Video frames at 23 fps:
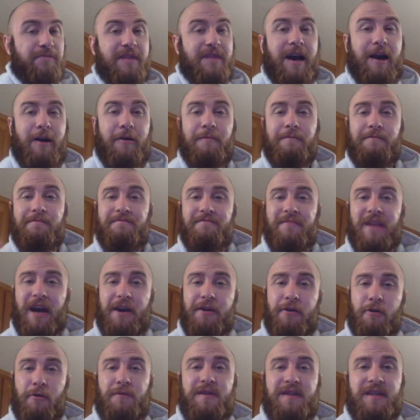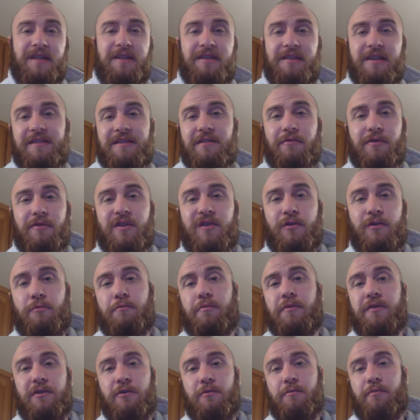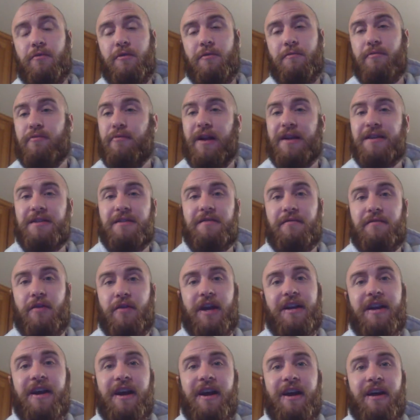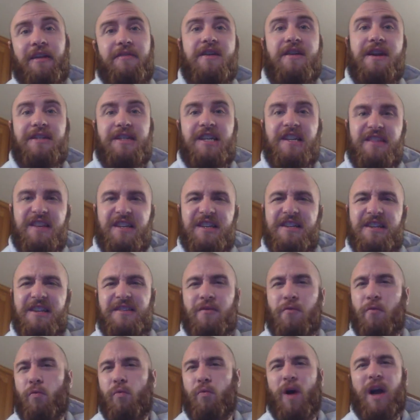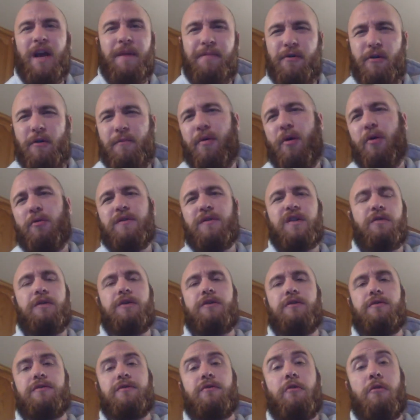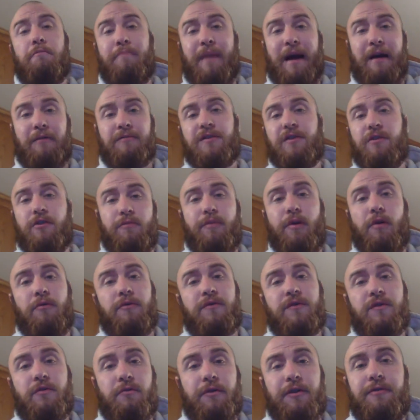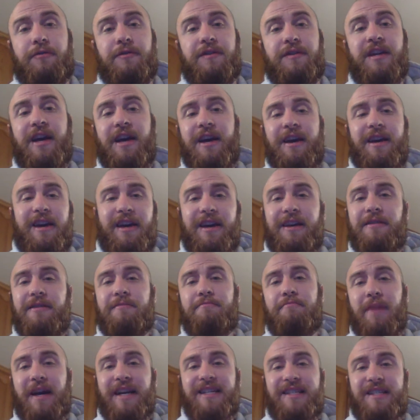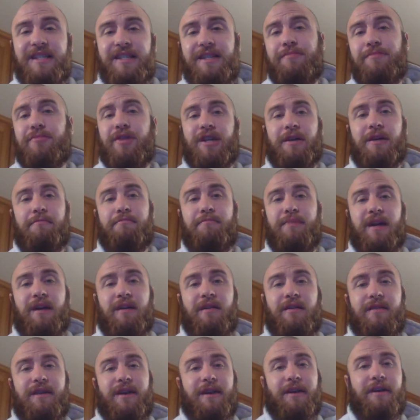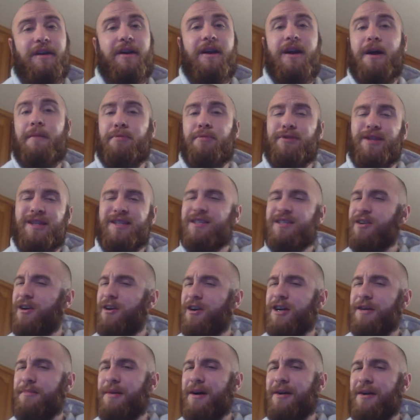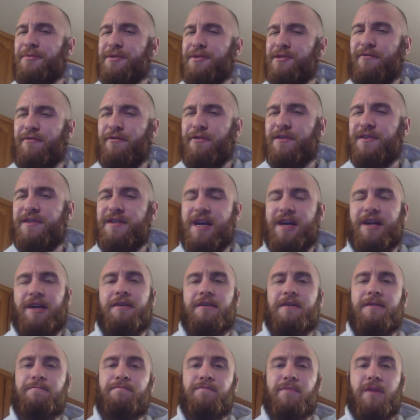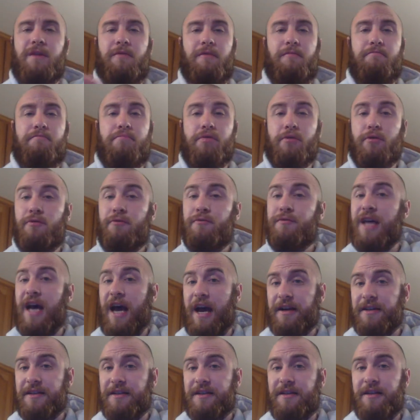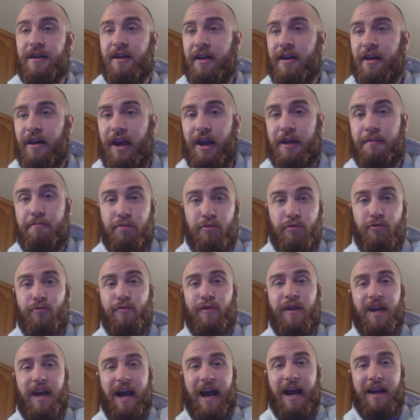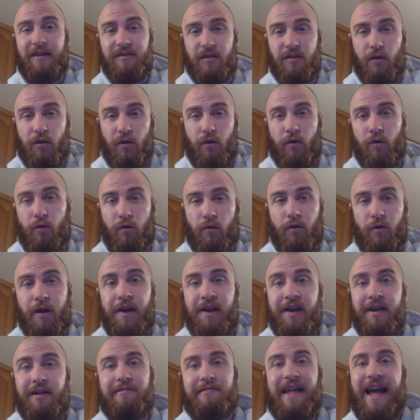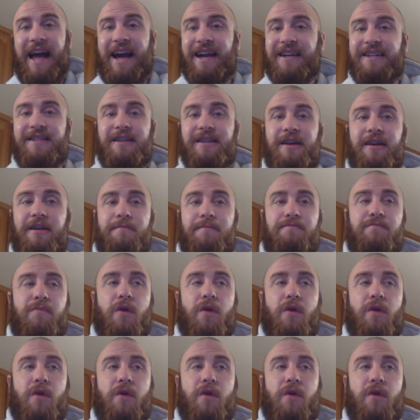Now, I know this thing doesn't look super impressive, right? The idea that it doesn't wipe your opponent's creatures or bounce your opponent's creatures, it might seem like a big thing. But let's talk about this for a second. Blue decks, and blue as a whole, lacks